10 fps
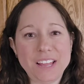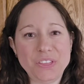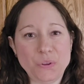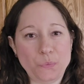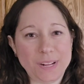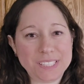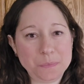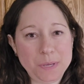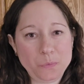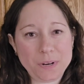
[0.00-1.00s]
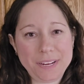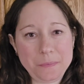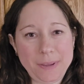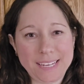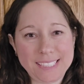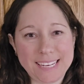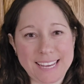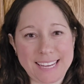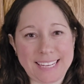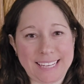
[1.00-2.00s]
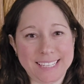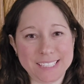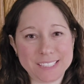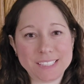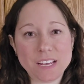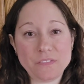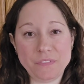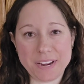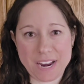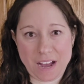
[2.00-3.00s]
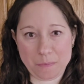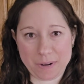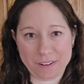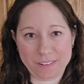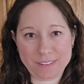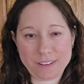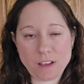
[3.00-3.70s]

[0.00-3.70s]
The recipe we're going to make today is phenomenal.